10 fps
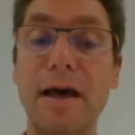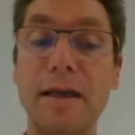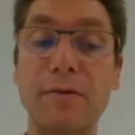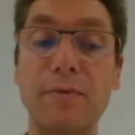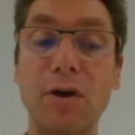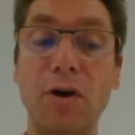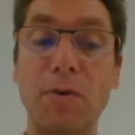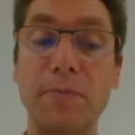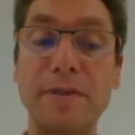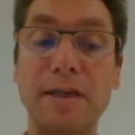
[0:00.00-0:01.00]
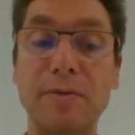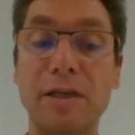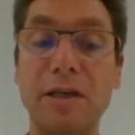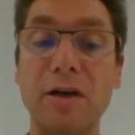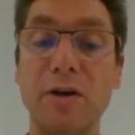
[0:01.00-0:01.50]
And we hope that
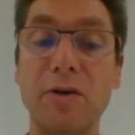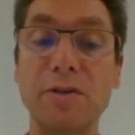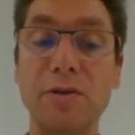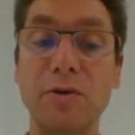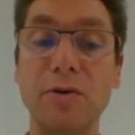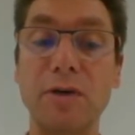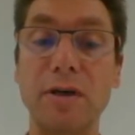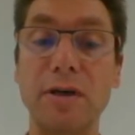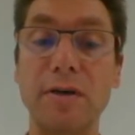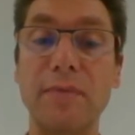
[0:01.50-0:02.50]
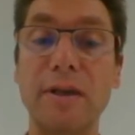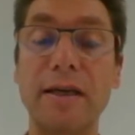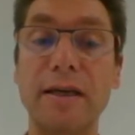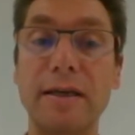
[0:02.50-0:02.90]
we can also